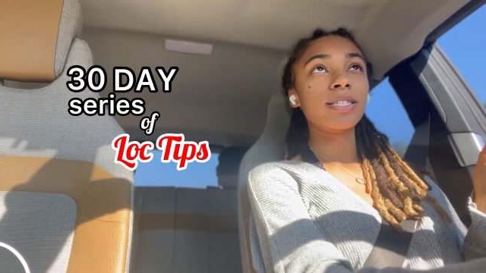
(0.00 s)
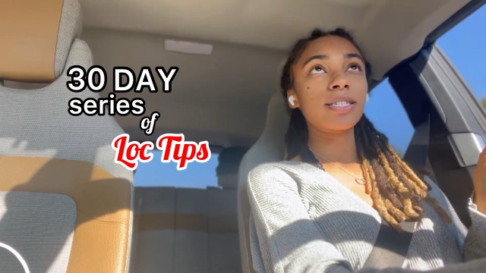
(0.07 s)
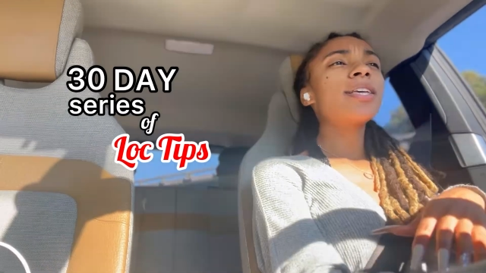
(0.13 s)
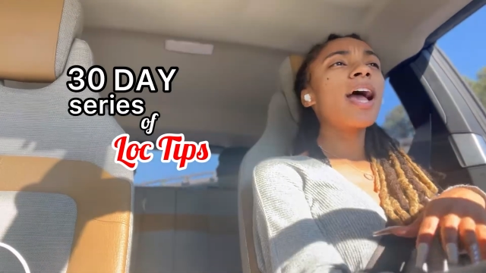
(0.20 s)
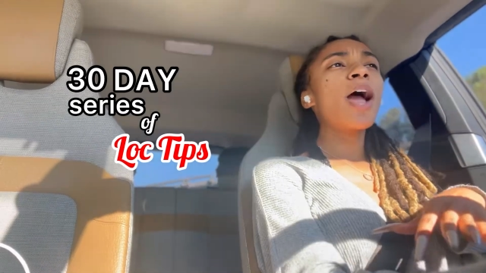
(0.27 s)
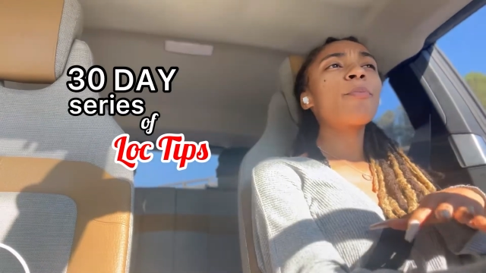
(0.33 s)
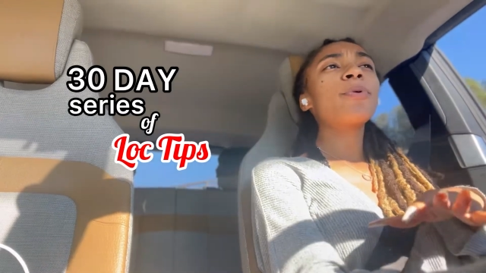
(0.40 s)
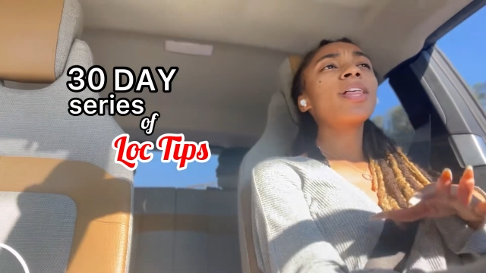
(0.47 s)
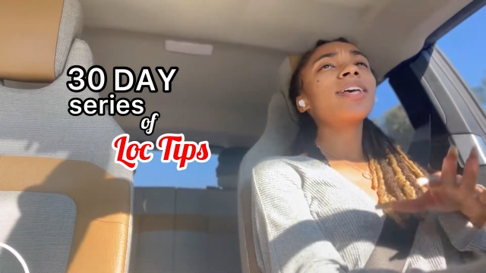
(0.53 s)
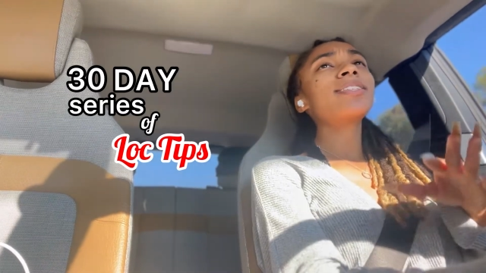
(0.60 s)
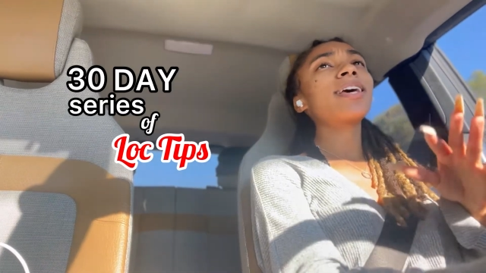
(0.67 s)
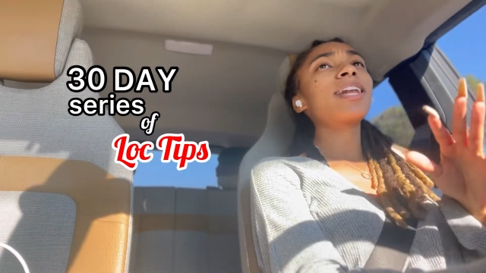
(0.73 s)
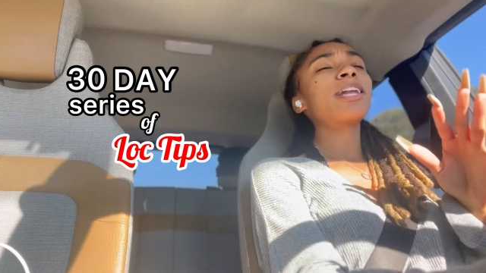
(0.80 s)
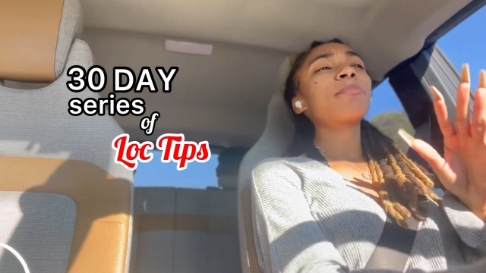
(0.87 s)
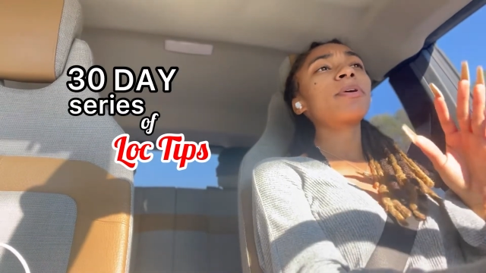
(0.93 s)
Yeah, I'm really
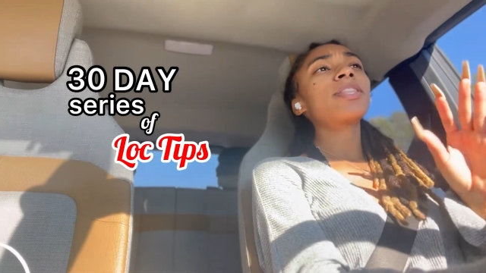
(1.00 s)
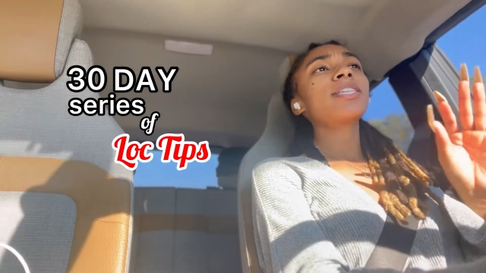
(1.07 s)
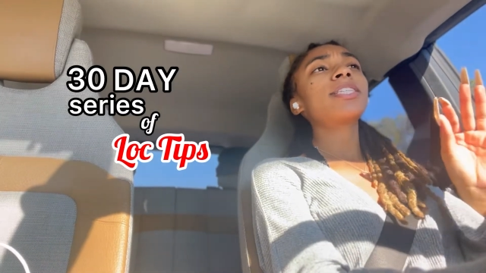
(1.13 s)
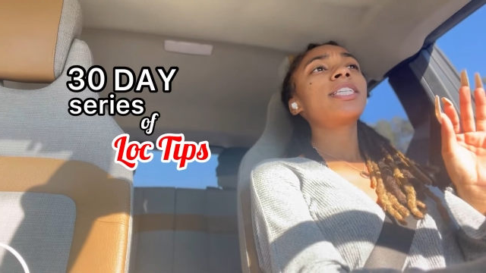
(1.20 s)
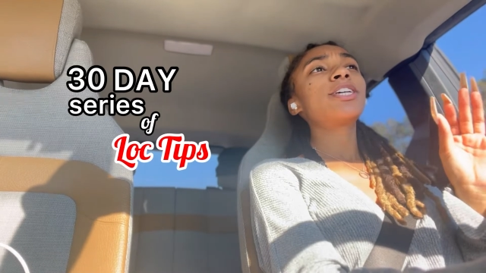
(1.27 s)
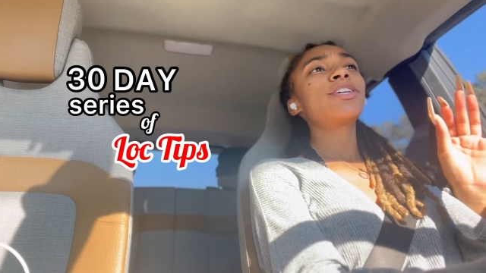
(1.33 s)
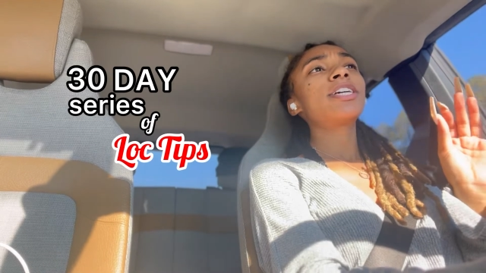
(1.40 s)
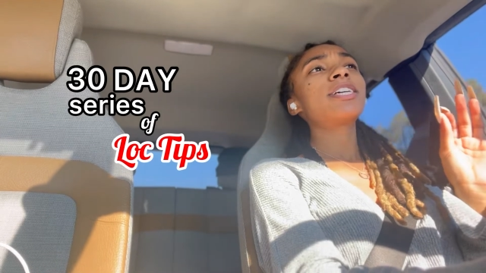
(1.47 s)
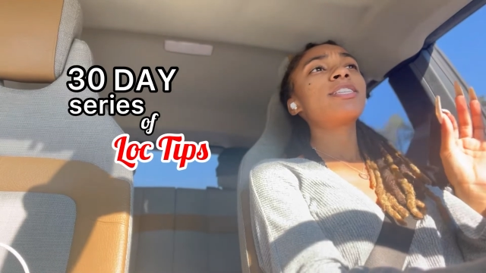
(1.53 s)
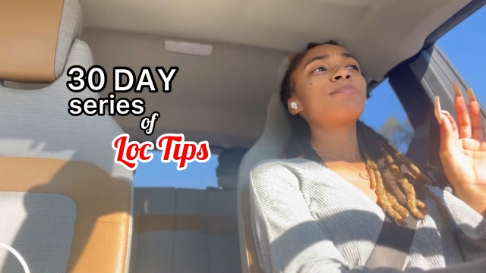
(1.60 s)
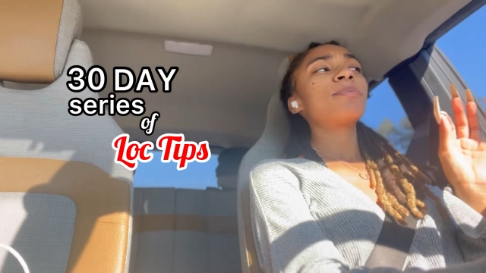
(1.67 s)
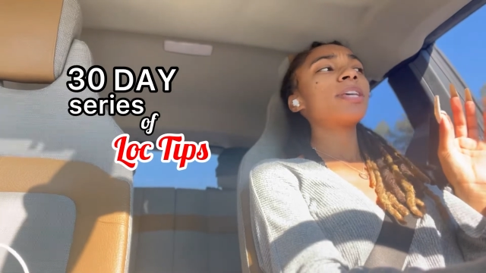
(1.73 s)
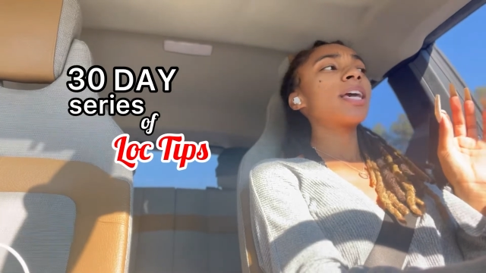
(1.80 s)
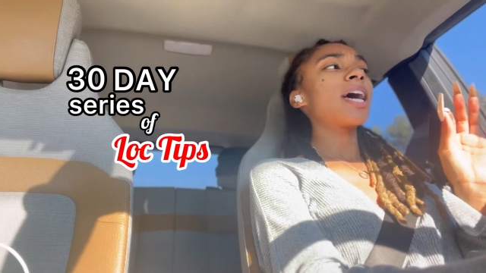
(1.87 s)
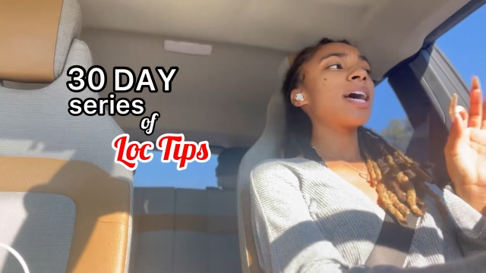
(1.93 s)
excited about this series
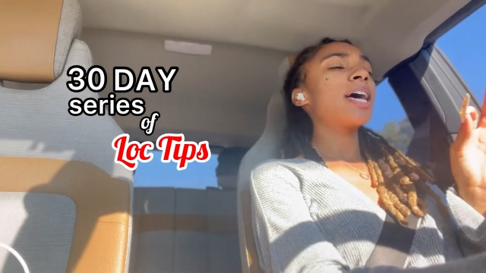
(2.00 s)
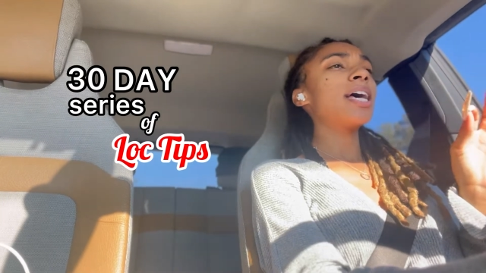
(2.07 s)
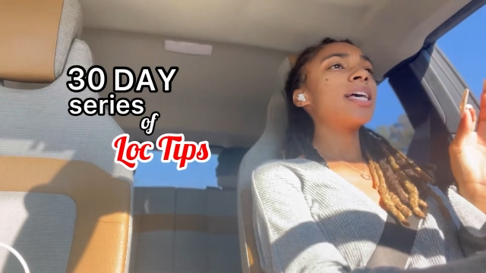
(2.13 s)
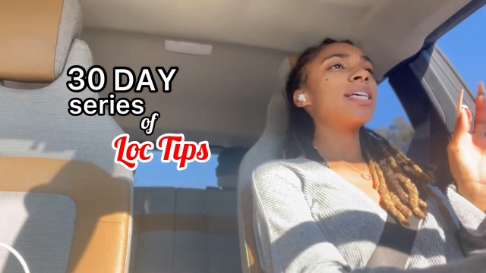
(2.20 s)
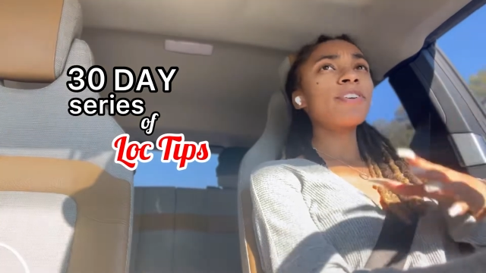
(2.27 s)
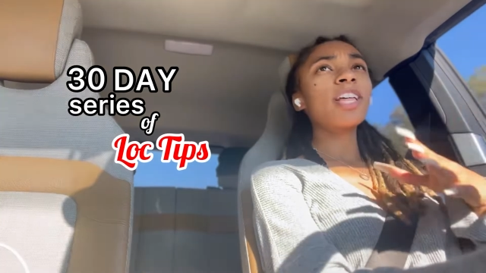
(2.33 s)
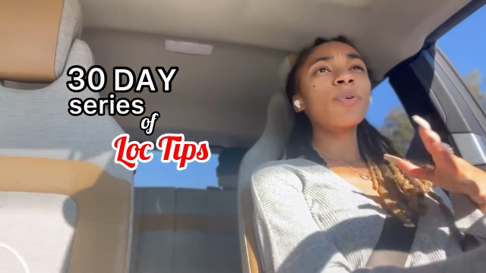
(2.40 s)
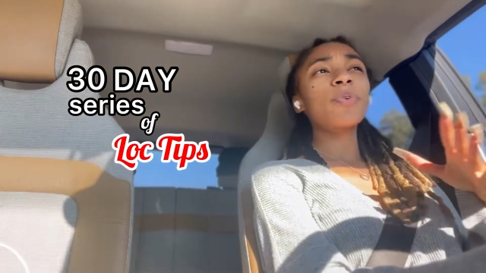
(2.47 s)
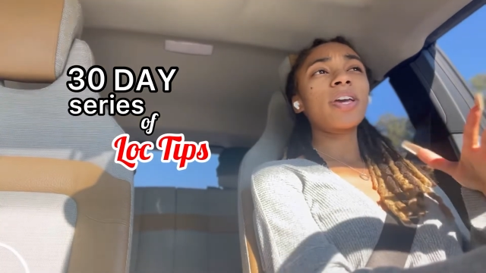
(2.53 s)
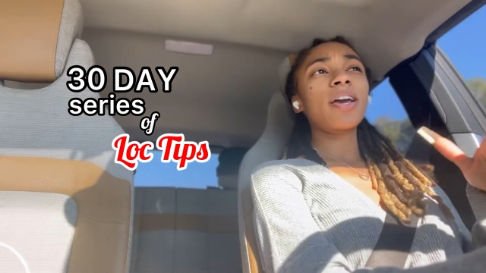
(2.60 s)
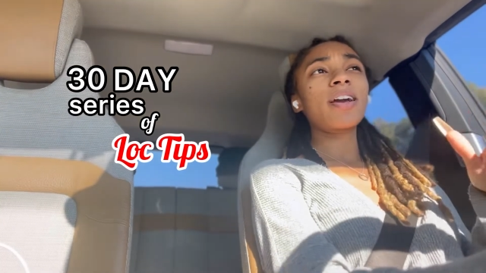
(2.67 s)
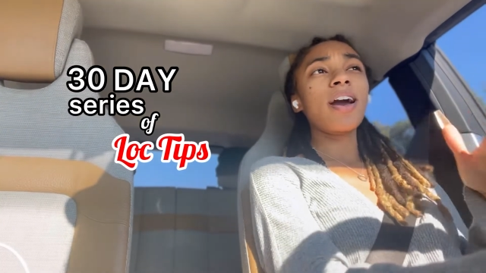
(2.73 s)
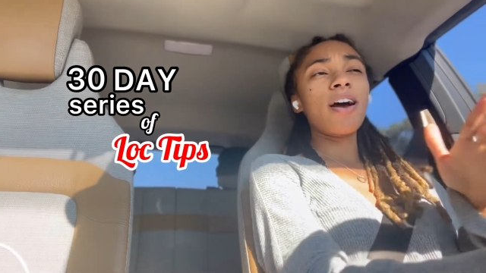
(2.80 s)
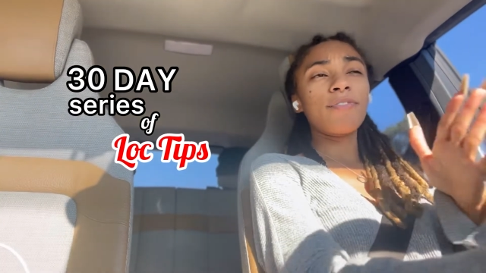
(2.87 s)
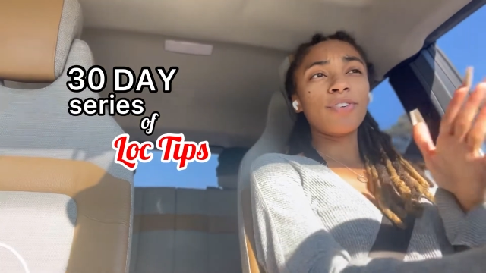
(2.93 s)
because I feel like we
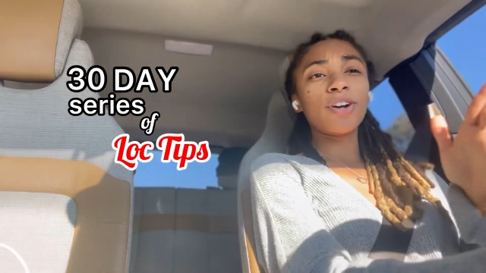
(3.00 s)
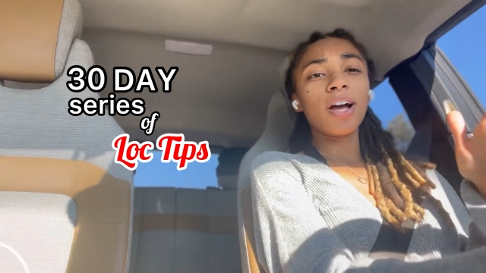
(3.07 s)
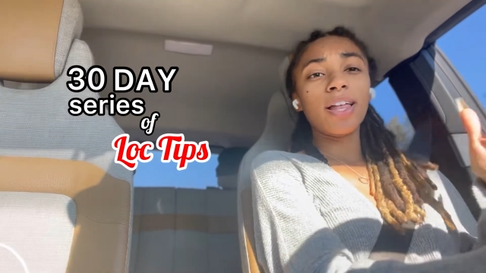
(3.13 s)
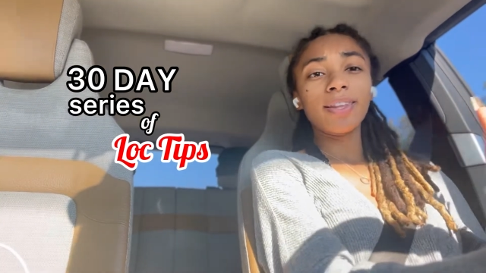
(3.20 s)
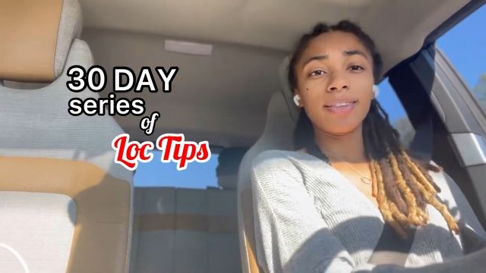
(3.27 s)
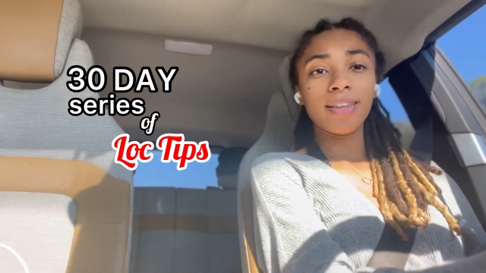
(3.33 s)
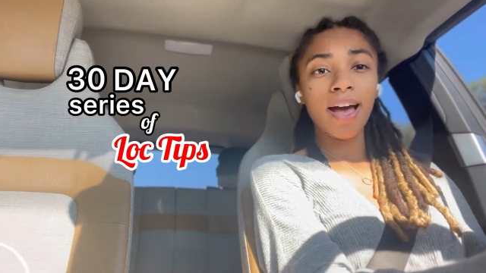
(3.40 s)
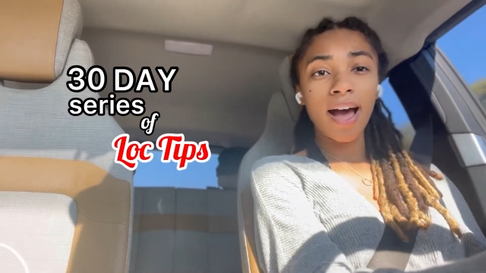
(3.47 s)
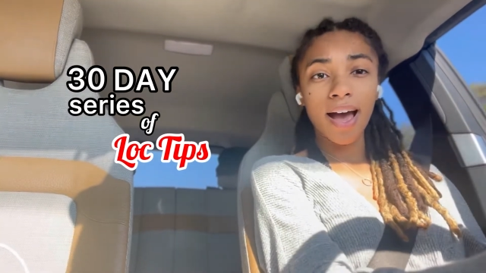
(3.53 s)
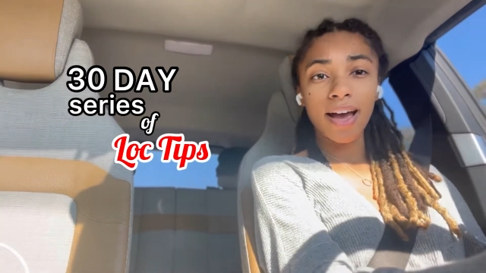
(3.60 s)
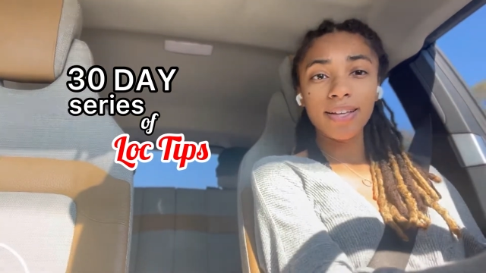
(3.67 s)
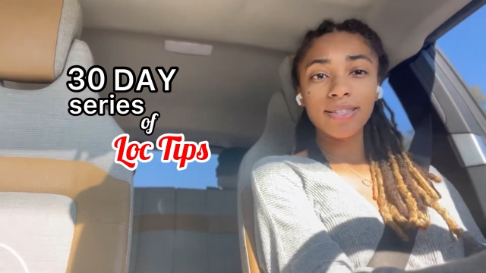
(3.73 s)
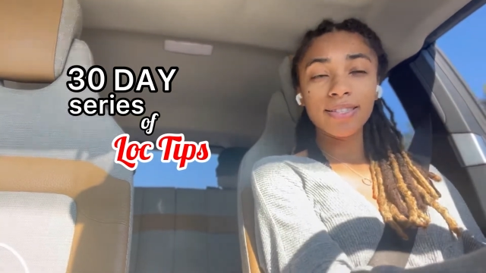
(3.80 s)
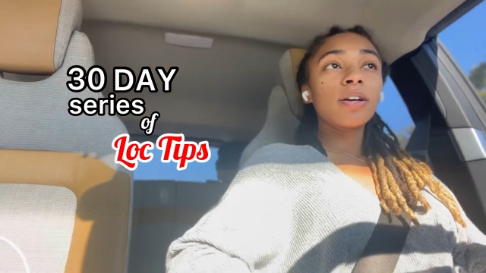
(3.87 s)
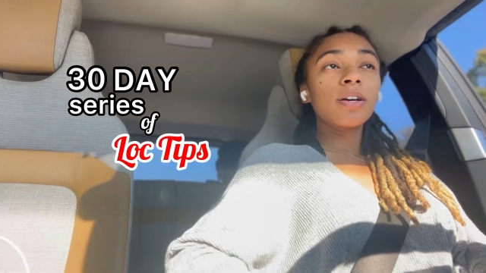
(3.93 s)
can cover a lot,